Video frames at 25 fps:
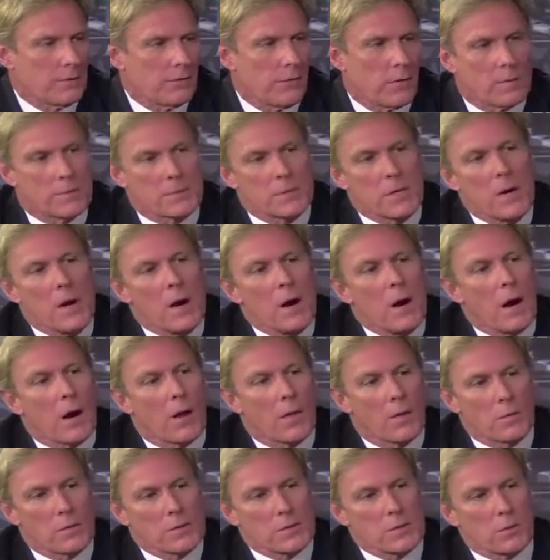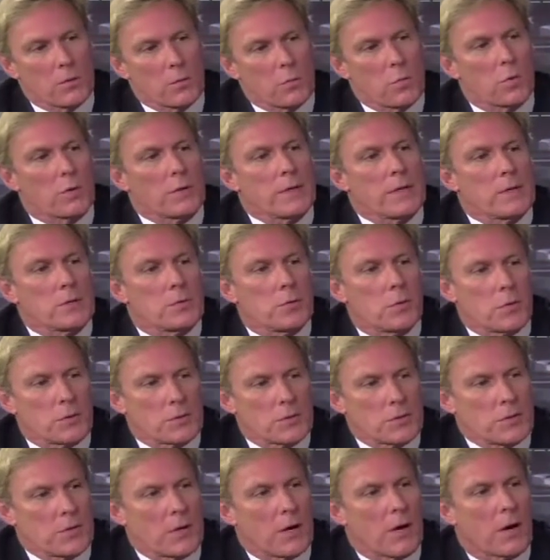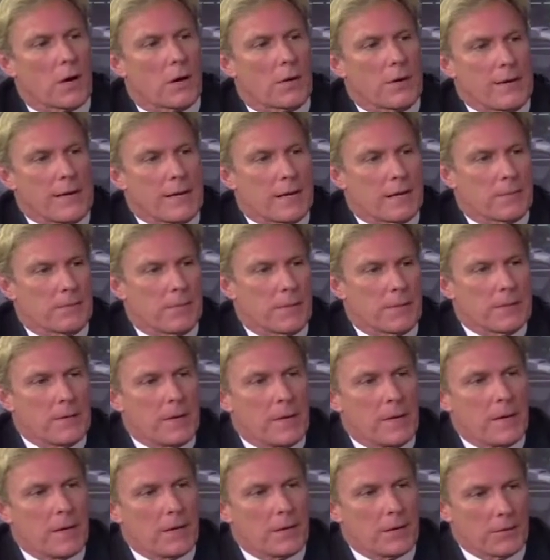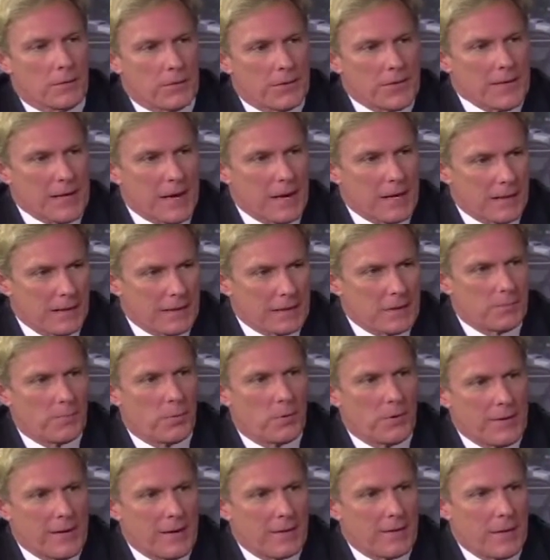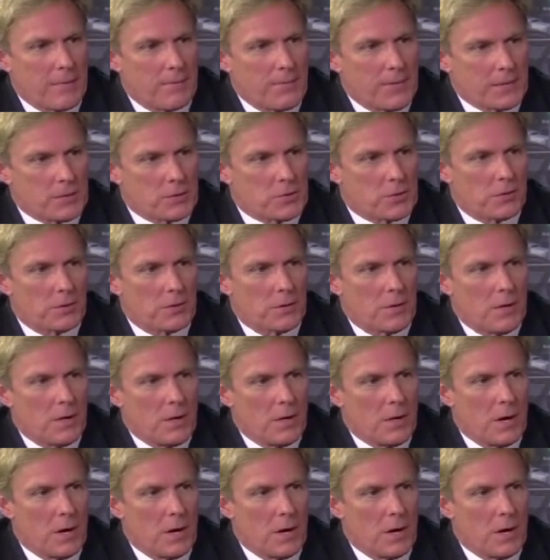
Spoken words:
uniforms, are the ones that are working towards an RN. But the thing I'd like to point out in that picture,